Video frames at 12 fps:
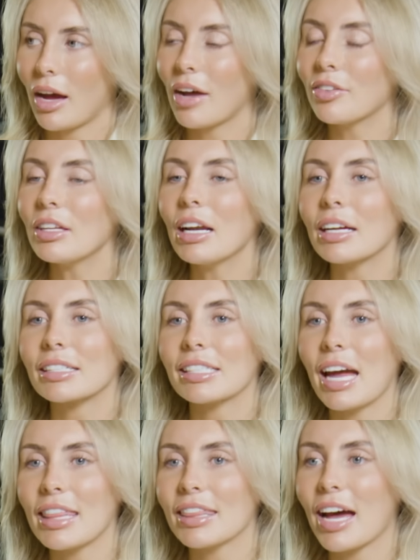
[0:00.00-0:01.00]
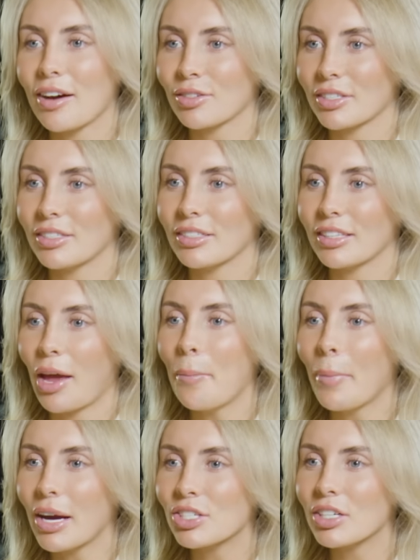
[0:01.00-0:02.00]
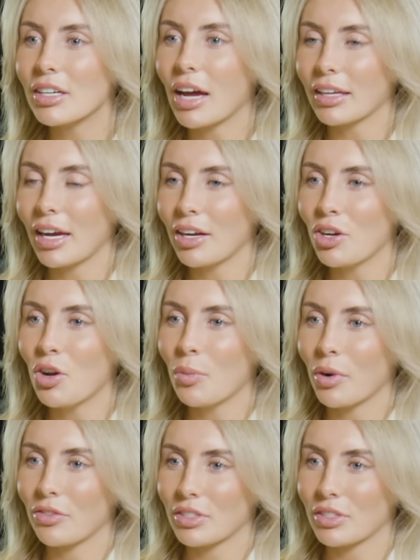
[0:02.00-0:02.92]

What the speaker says: I think like 10,000. Imagine getting a number of